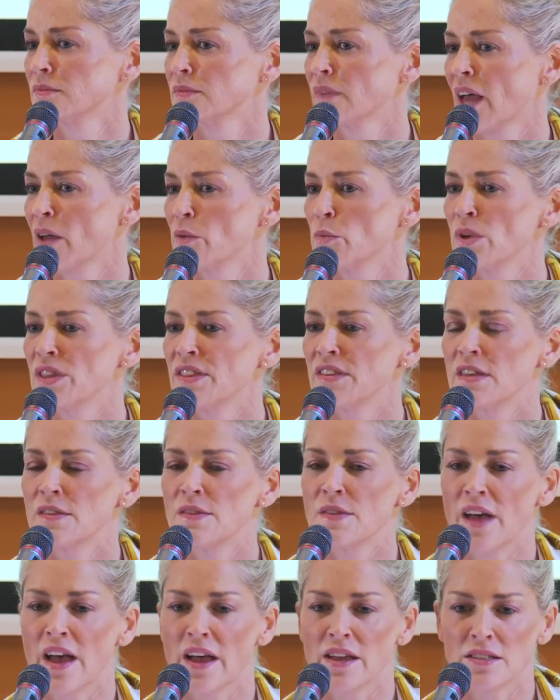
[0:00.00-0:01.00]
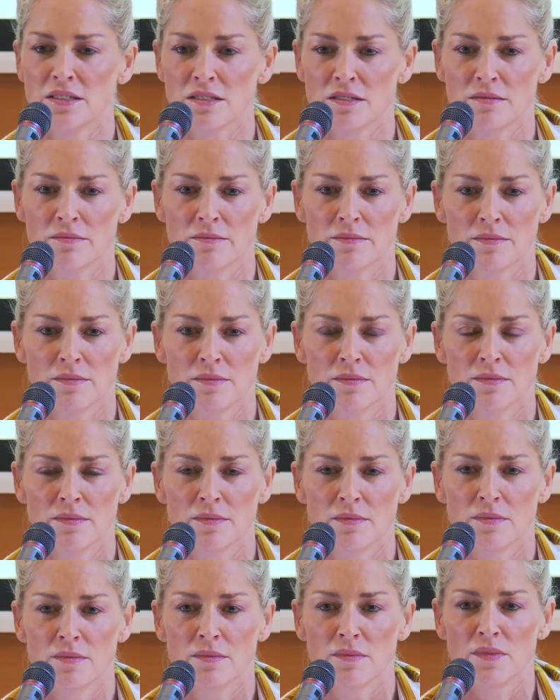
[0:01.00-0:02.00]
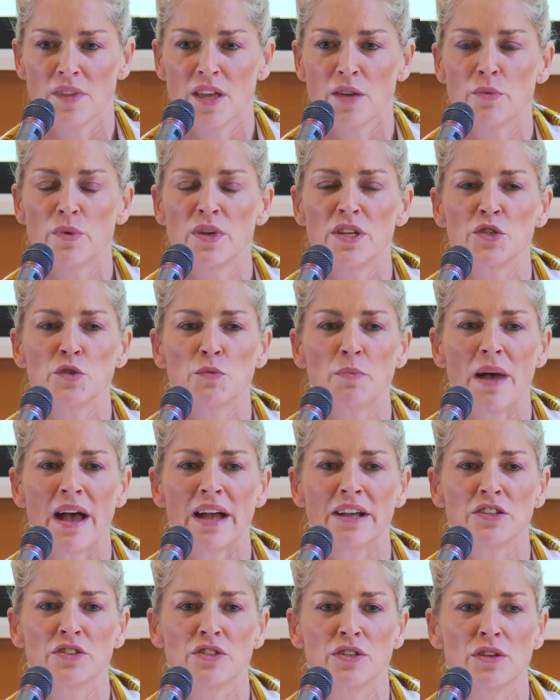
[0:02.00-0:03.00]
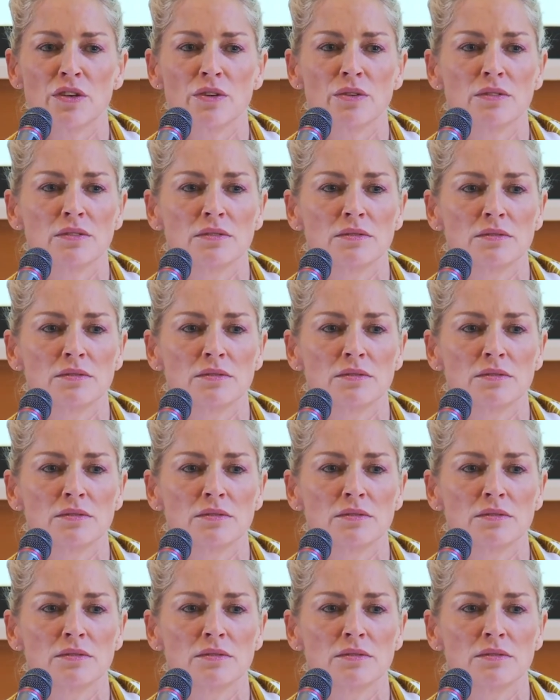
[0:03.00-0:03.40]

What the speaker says: And within that, they reach back to you